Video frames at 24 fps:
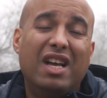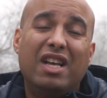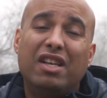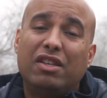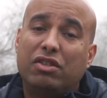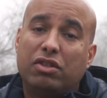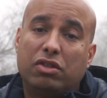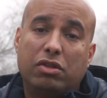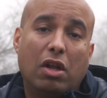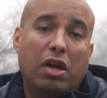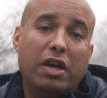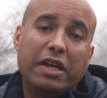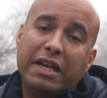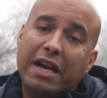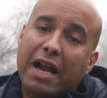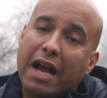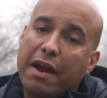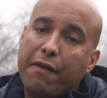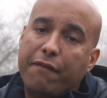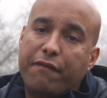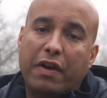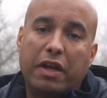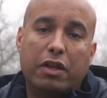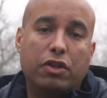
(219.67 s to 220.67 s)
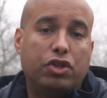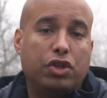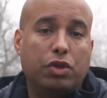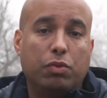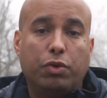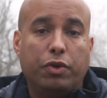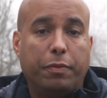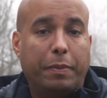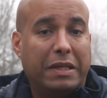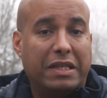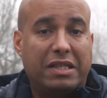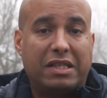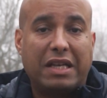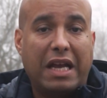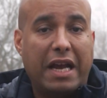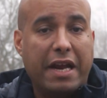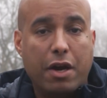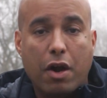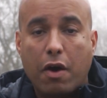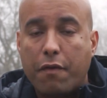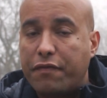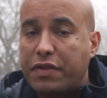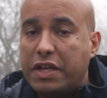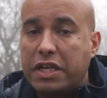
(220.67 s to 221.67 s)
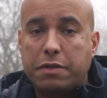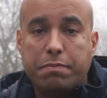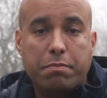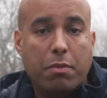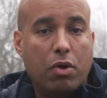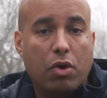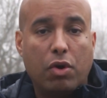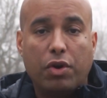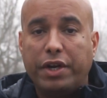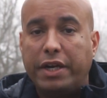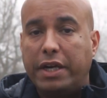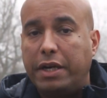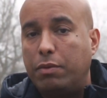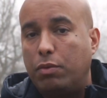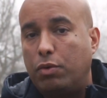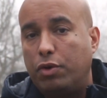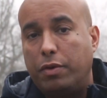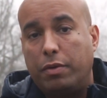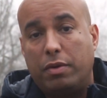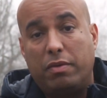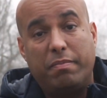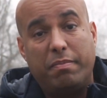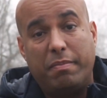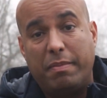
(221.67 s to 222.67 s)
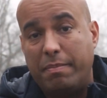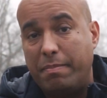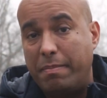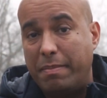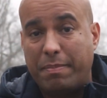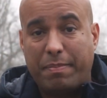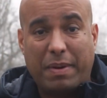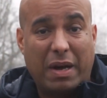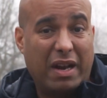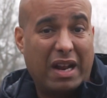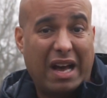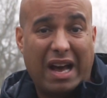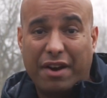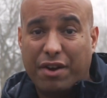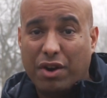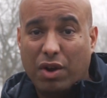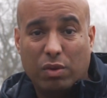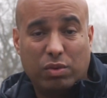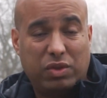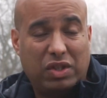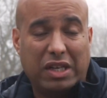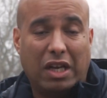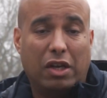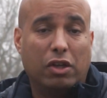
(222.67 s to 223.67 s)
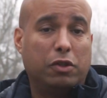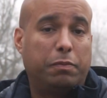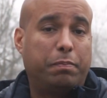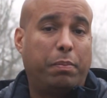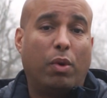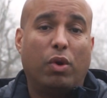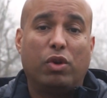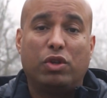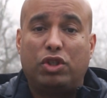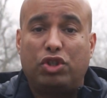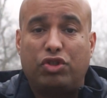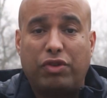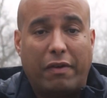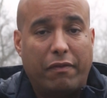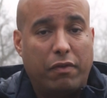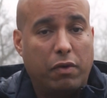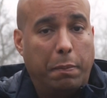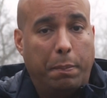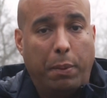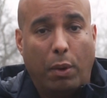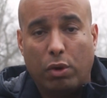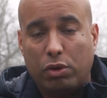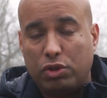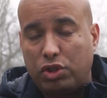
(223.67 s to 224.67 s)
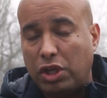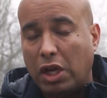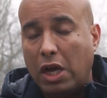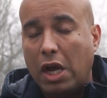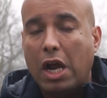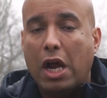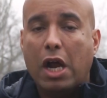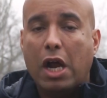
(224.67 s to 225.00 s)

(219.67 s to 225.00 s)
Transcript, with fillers: So there's a lot of United fans who would have been setting off this morning, would have had hotels booked, travel booked,